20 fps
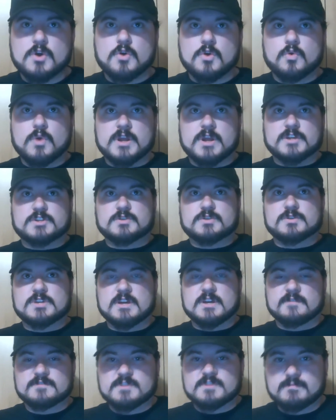which
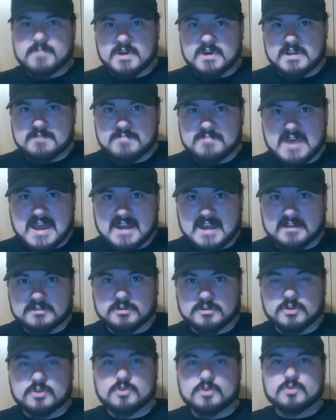gives the money back
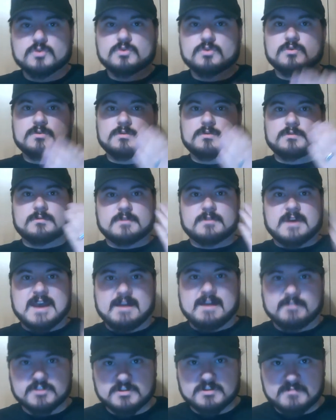to
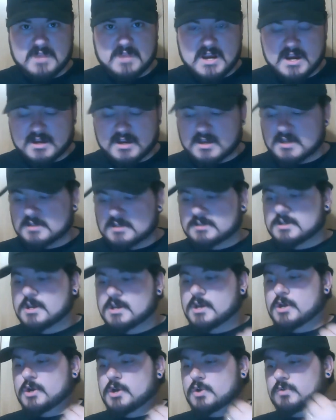average Americans,
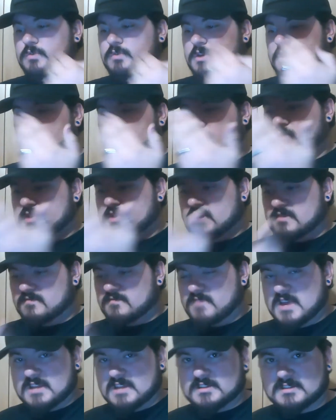who then
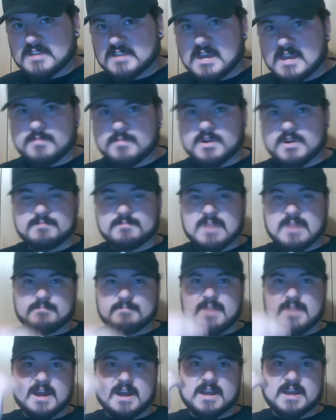reinvest that money by
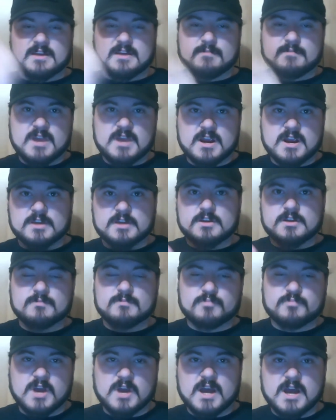buying
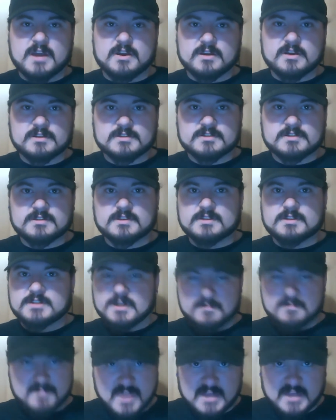American products,
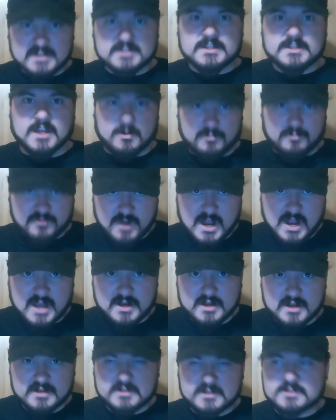domestic
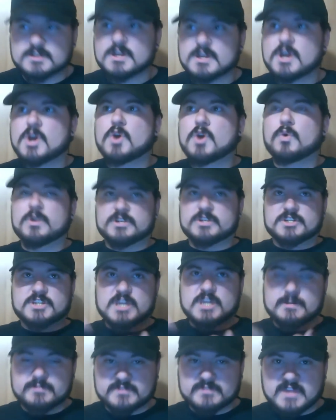products, which
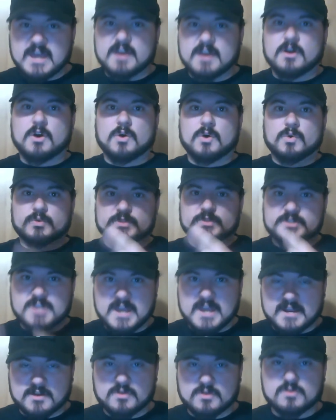keeps that whole
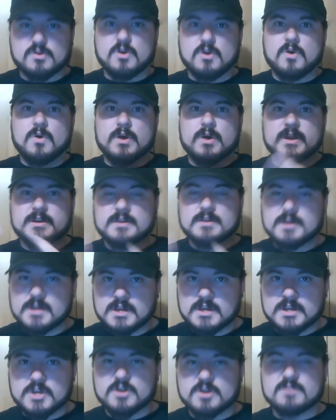cycle going.
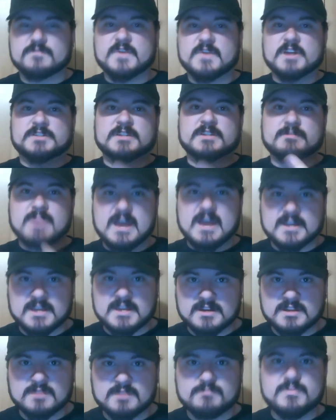You're investing back
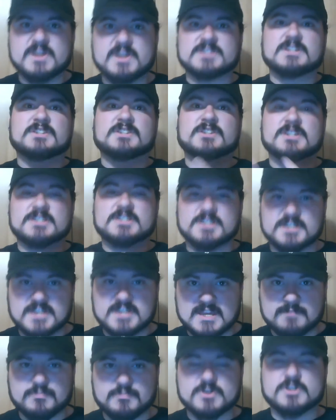into the businesses to
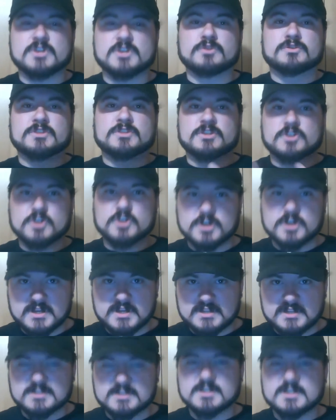keep producing
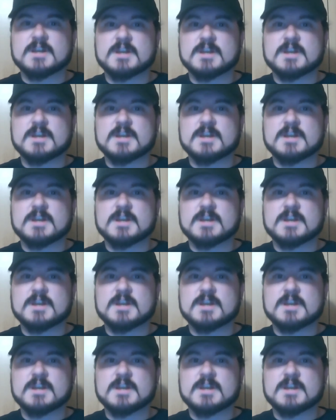goods,